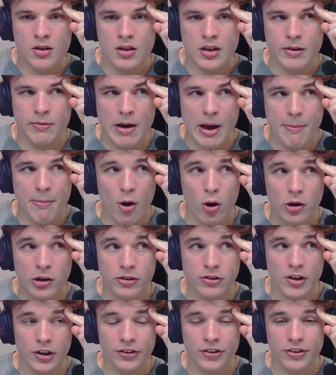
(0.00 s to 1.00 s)
If my
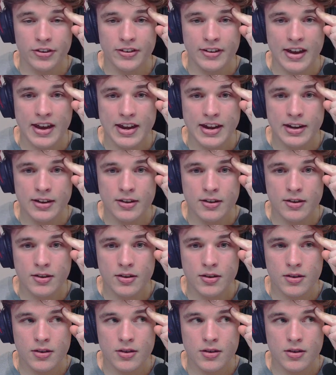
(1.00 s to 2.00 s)
opponent doesn't take,
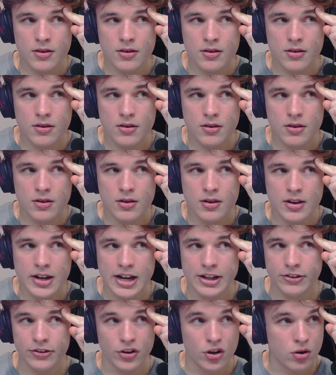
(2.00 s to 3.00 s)

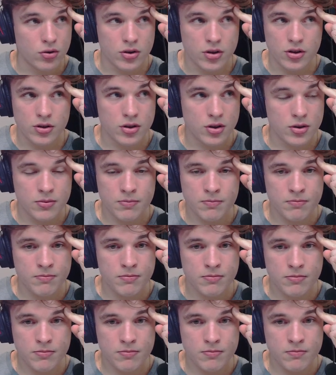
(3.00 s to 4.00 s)
it's not good.
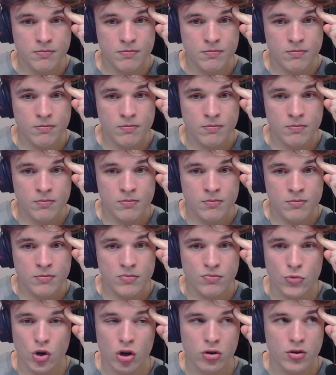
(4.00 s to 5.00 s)

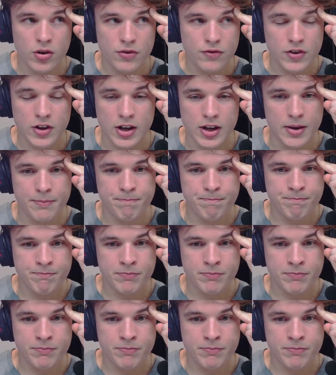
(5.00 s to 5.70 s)
Not good for him.